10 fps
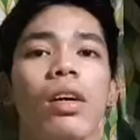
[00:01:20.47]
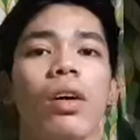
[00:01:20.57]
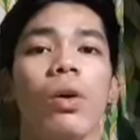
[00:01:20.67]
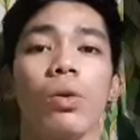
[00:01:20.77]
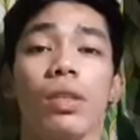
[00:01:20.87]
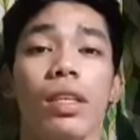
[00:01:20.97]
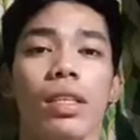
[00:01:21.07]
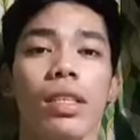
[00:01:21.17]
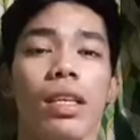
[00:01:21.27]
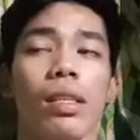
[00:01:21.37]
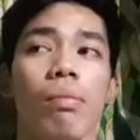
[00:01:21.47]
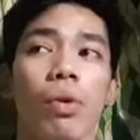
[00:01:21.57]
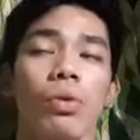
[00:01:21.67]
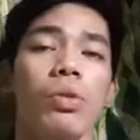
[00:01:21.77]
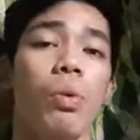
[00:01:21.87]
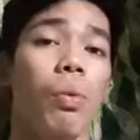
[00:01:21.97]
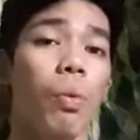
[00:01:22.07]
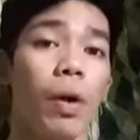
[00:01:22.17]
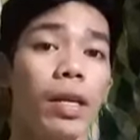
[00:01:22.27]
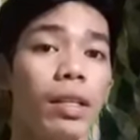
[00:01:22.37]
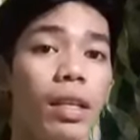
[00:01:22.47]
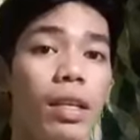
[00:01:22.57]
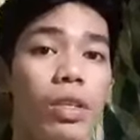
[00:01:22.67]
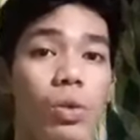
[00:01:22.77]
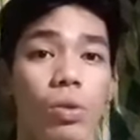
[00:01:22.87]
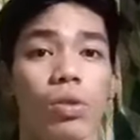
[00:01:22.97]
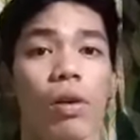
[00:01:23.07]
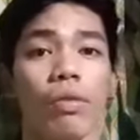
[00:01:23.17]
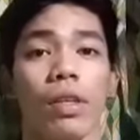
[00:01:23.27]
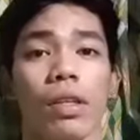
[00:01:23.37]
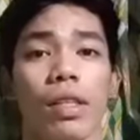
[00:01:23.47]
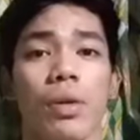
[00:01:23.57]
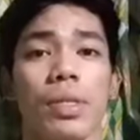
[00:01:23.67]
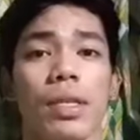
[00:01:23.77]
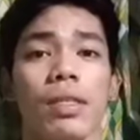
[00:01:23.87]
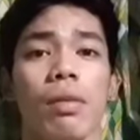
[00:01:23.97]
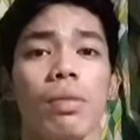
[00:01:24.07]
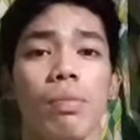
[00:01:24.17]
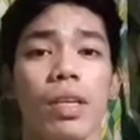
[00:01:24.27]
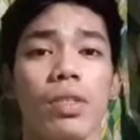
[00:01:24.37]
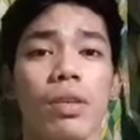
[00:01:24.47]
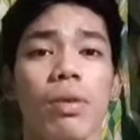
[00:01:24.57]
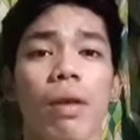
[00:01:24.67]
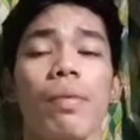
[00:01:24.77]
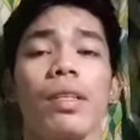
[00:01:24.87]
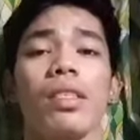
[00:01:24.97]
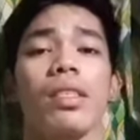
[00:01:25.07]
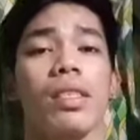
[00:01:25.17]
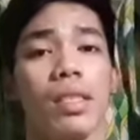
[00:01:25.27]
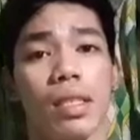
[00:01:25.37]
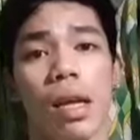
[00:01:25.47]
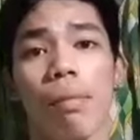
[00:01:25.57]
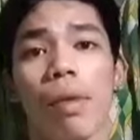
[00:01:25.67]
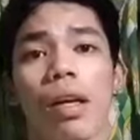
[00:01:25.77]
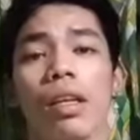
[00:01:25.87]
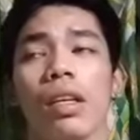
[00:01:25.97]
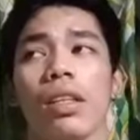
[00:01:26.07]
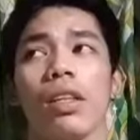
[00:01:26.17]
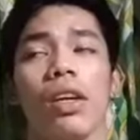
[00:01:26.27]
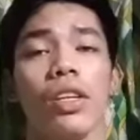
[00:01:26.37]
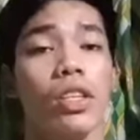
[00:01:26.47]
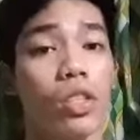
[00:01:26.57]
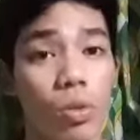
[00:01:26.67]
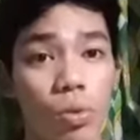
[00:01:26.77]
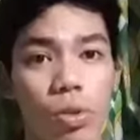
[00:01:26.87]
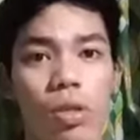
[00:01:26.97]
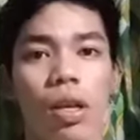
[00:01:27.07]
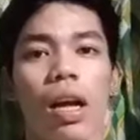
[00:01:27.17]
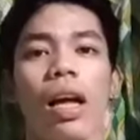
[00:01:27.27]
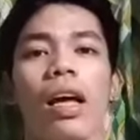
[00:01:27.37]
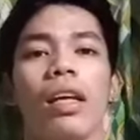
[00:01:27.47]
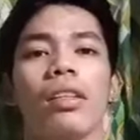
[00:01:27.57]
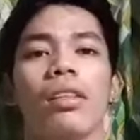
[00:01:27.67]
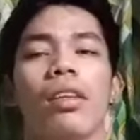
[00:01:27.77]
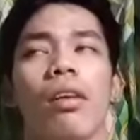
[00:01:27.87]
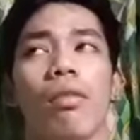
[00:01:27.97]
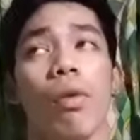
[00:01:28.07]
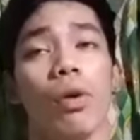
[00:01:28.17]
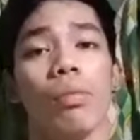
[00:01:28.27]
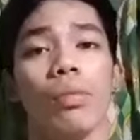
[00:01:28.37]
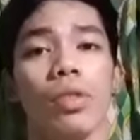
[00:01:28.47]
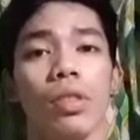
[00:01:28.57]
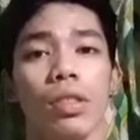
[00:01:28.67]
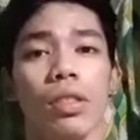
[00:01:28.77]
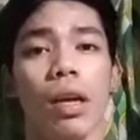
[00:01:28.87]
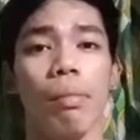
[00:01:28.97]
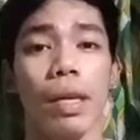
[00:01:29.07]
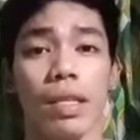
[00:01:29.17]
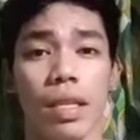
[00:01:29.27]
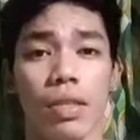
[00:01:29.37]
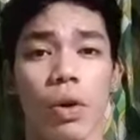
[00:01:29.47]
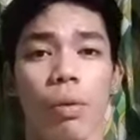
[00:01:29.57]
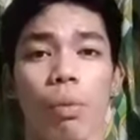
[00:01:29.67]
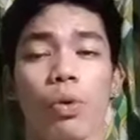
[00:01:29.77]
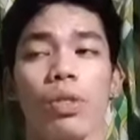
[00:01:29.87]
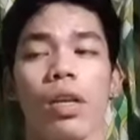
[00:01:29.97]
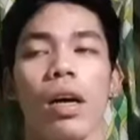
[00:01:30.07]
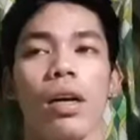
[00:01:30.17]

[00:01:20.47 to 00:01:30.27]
oldest, and the most widely used of the thousands of spatial references system that are in use, and forms the basis or most